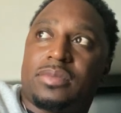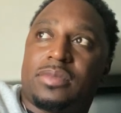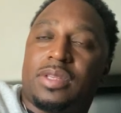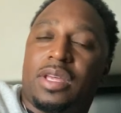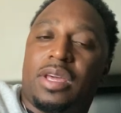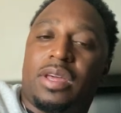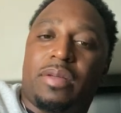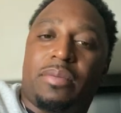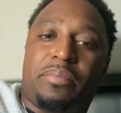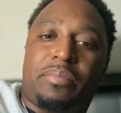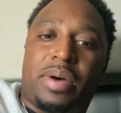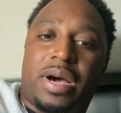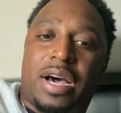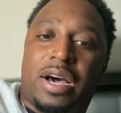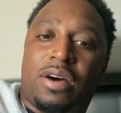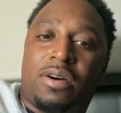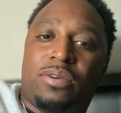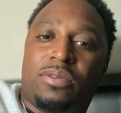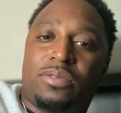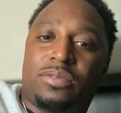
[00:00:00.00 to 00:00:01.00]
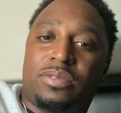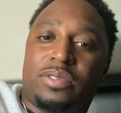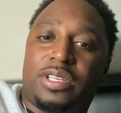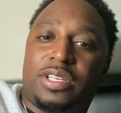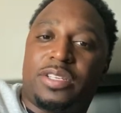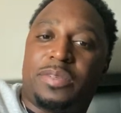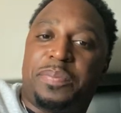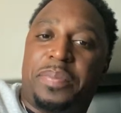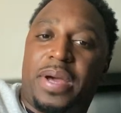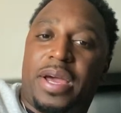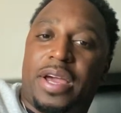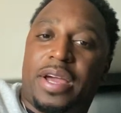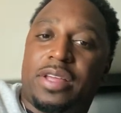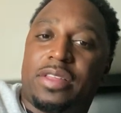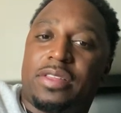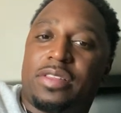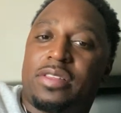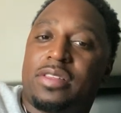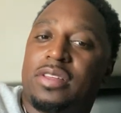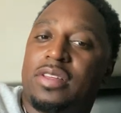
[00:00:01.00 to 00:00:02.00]
inbound
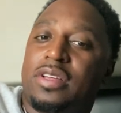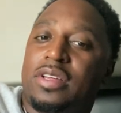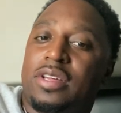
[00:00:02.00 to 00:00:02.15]
dispatch,